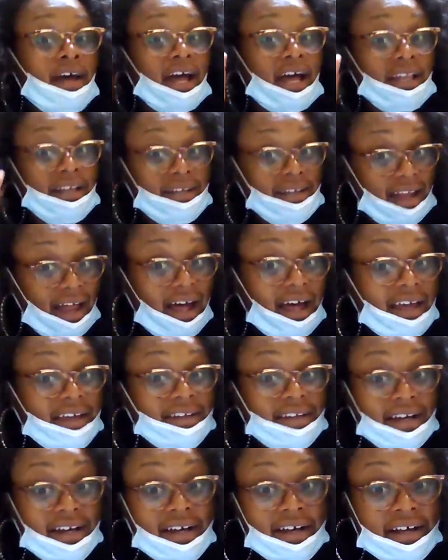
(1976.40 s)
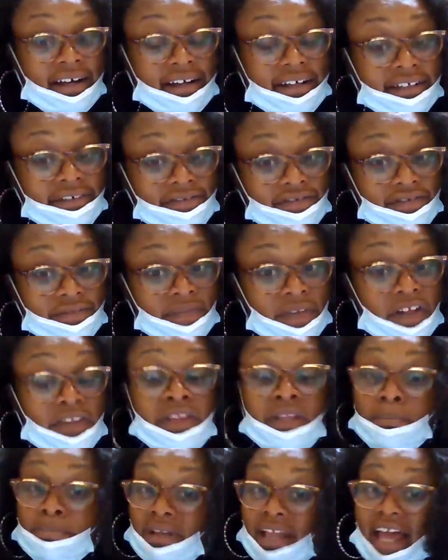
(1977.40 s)
A lot of
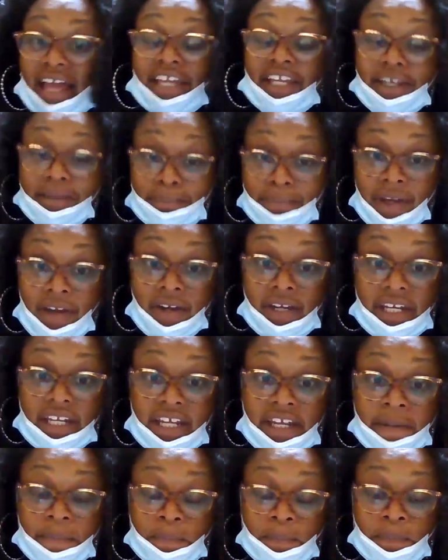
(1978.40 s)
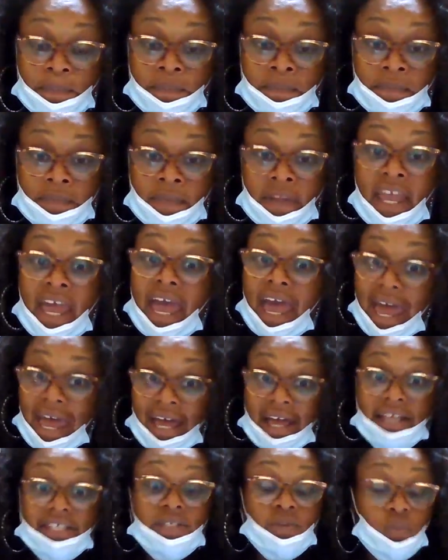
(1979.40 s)
the black community,
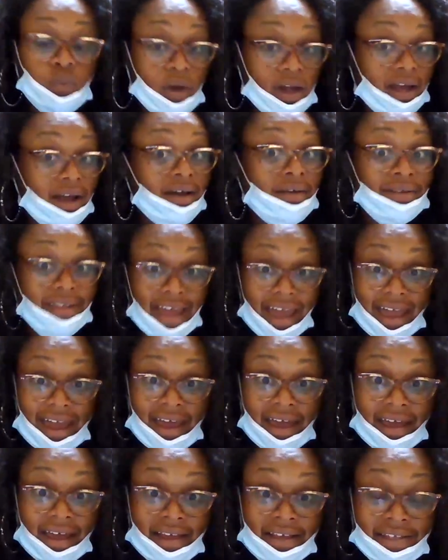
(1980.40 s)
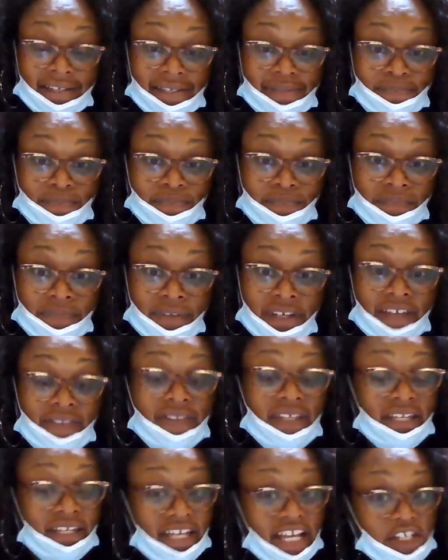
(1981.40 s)
as well as
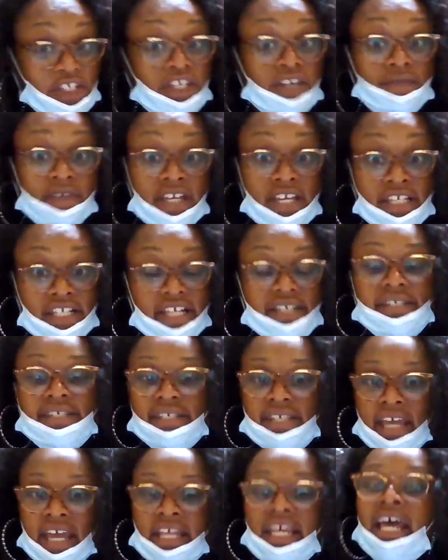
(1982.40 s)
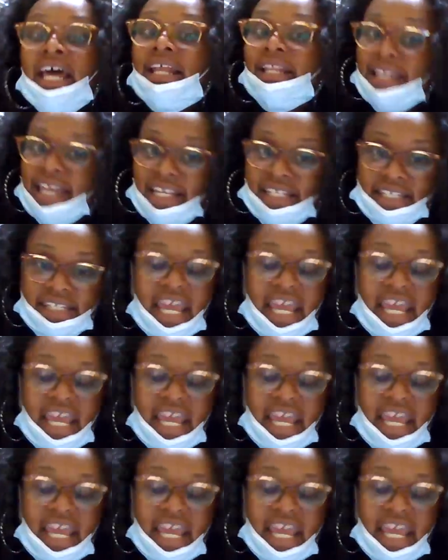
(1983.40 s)
the Nation of Islam said, let's